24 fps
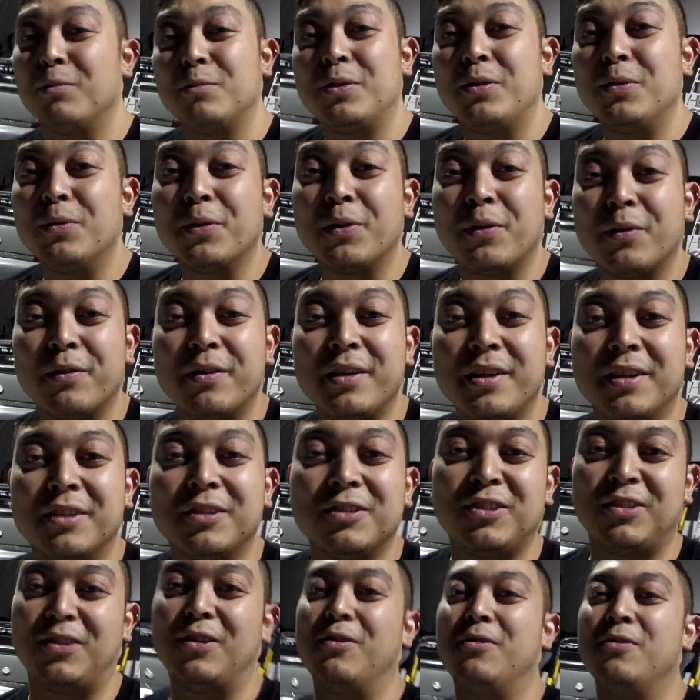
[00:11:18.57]
2 or 3 years
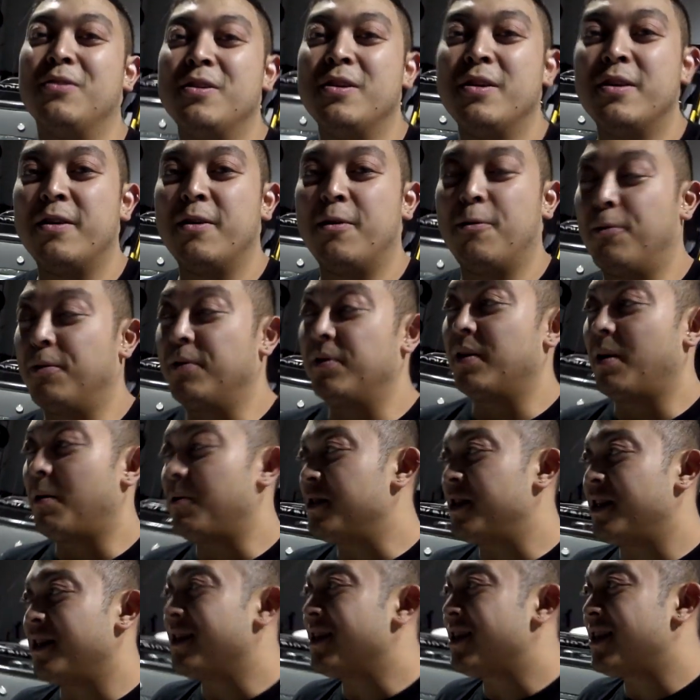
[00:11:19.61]
ago when I
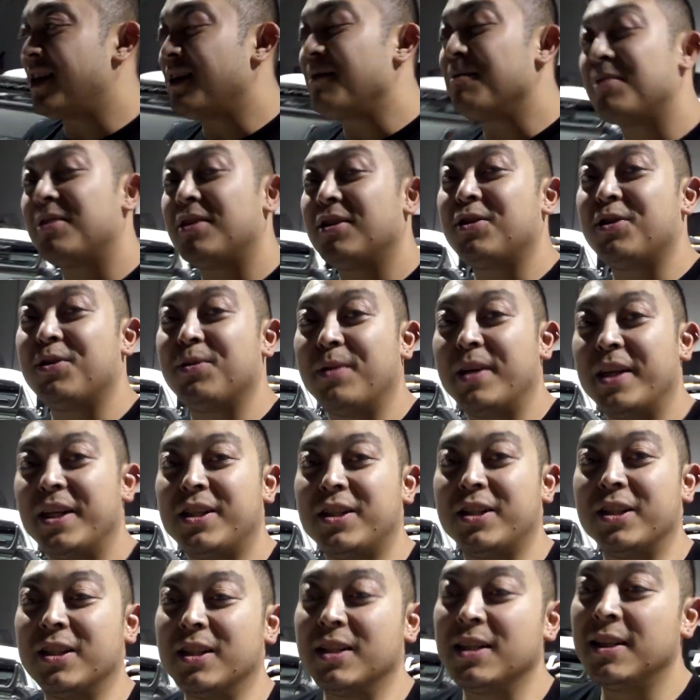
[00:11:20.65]
was in the same
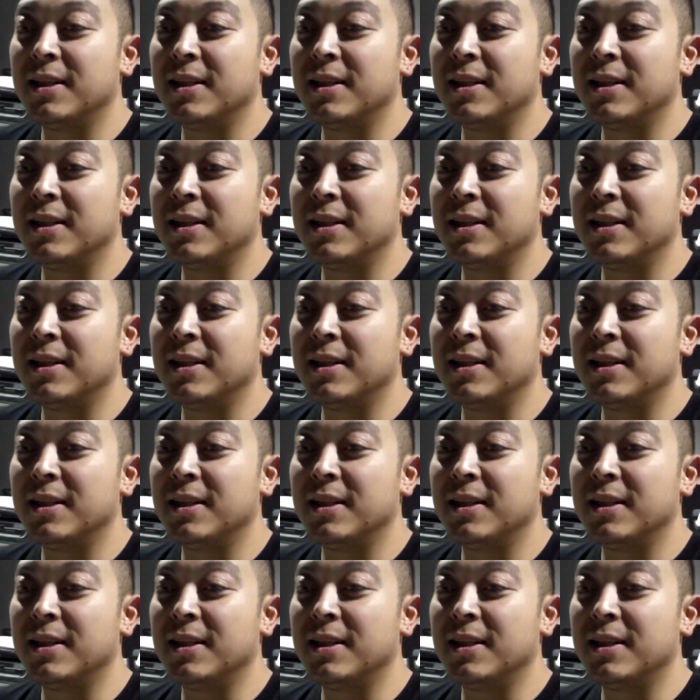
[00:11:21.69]
situation.